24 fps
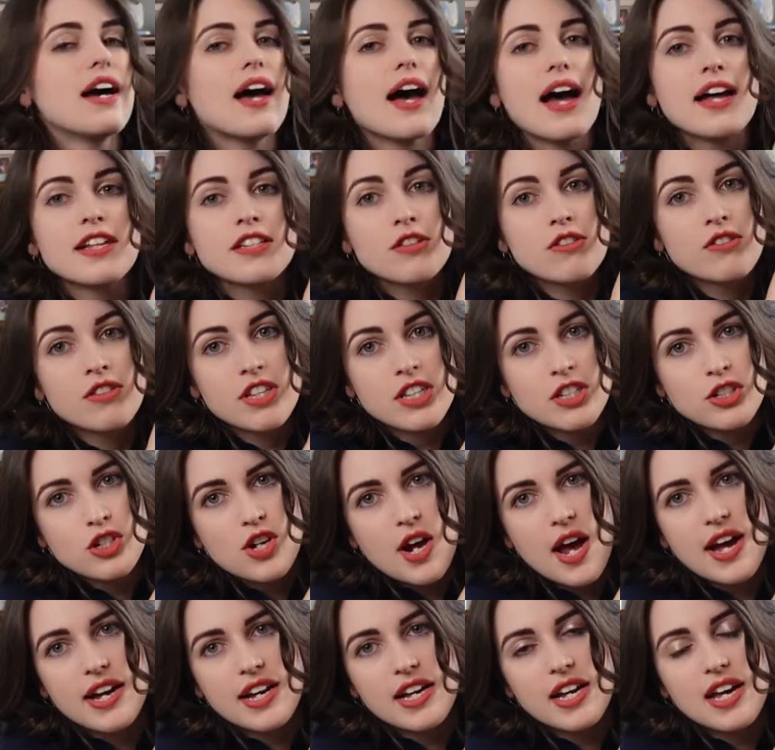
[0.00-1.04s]
And so this
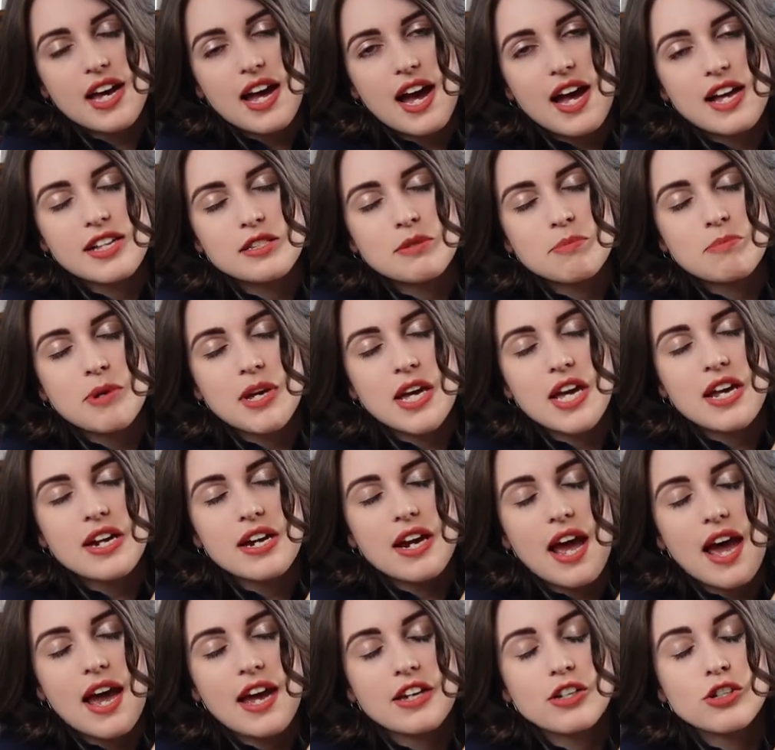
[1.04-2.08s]
jacket has been
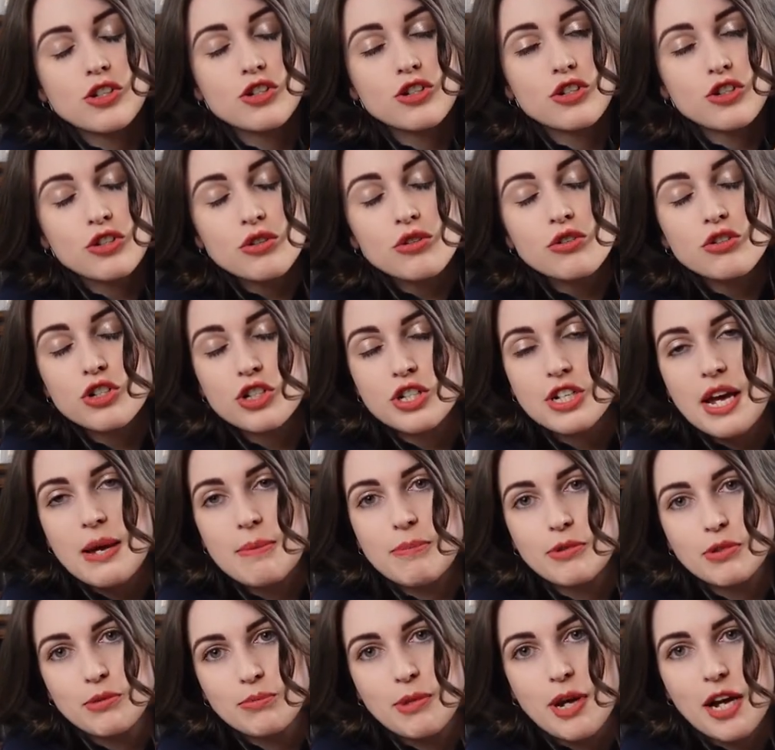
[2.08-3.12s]
a huge
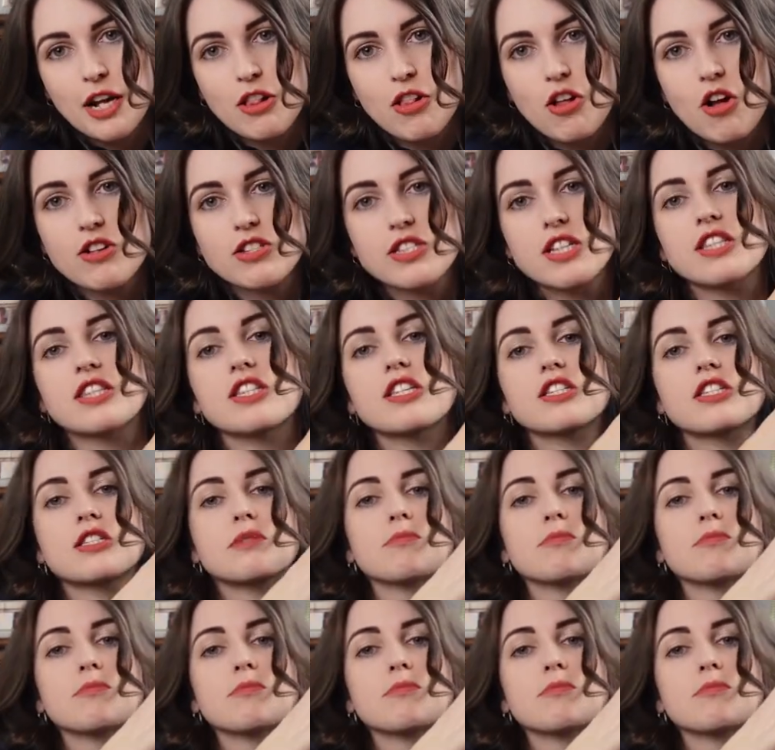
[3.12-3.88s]
staple in my closet this